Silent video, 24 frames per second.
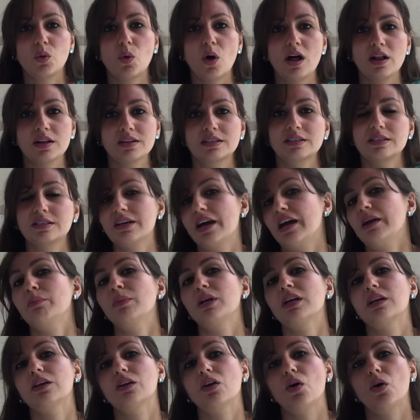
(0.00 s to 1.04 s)
quality time
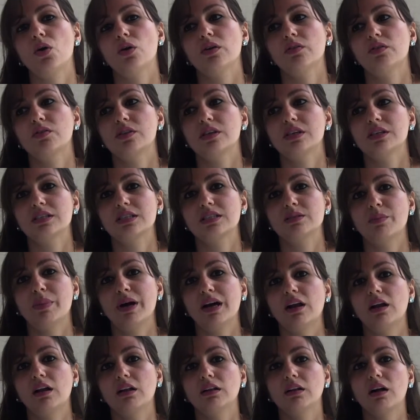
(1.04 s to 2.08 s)
making all of these
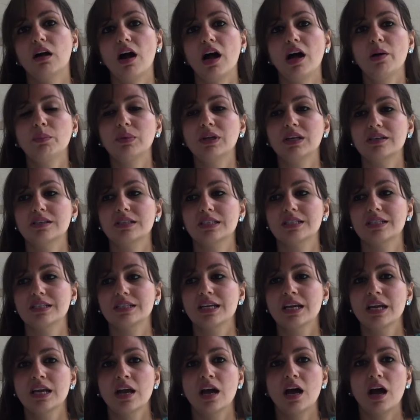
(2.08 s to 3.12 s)
metal
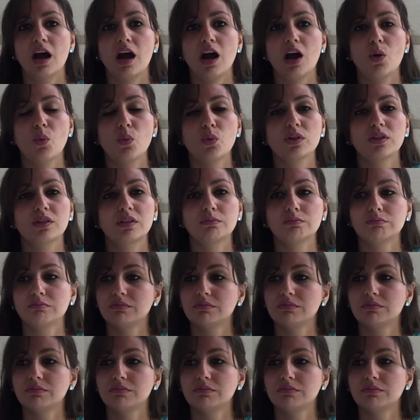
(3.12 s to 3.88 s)
complexes uh, with